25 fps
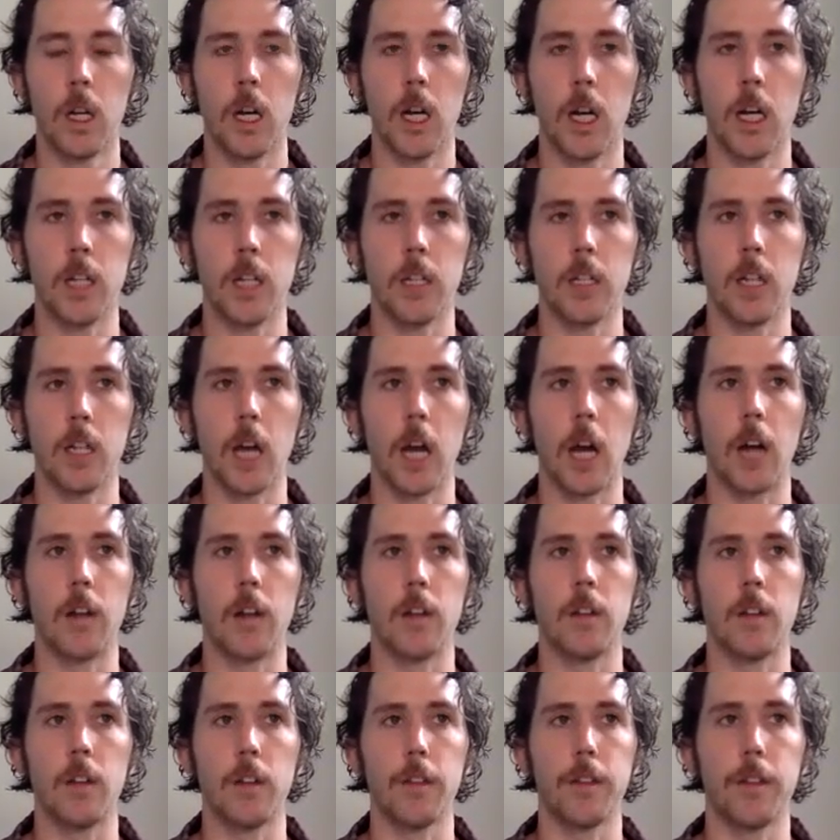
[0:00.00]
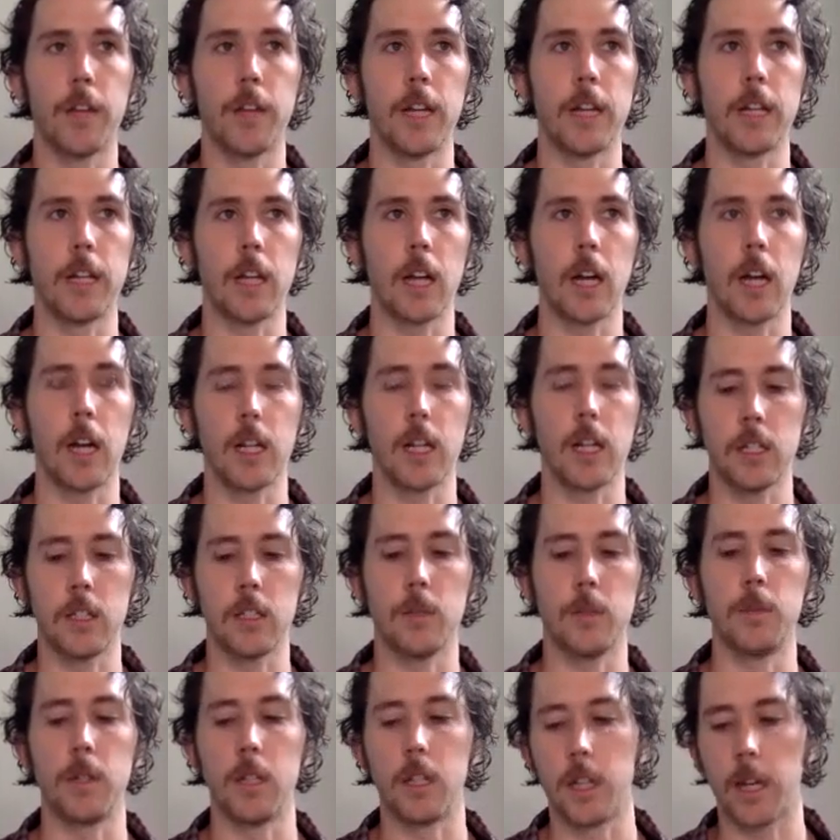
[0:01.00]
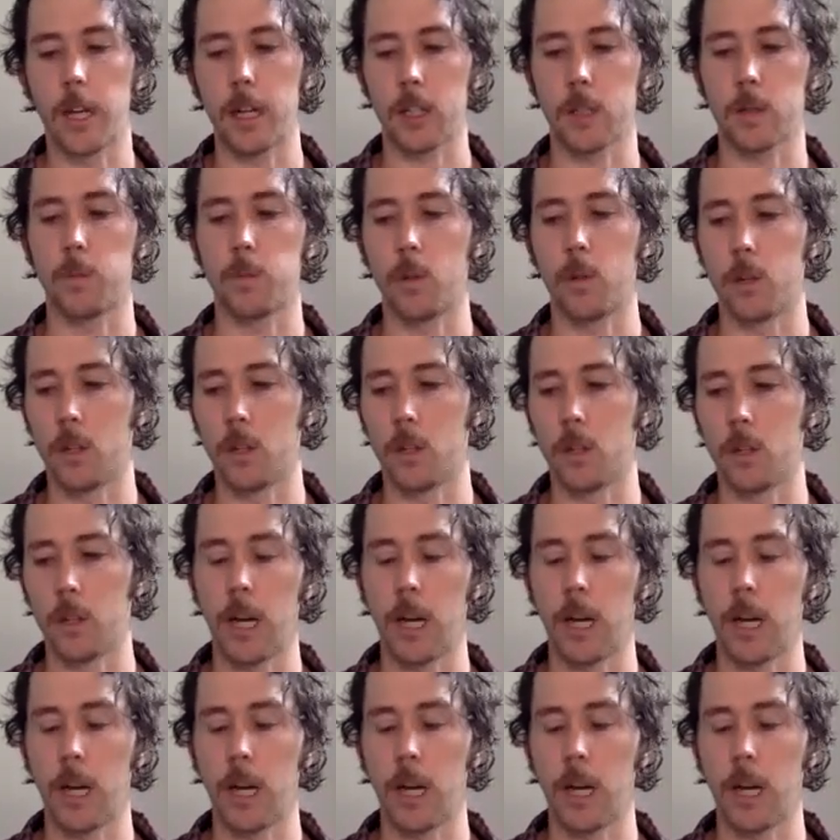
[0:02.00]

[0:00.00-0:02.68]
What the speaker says: and not think I need to be an expert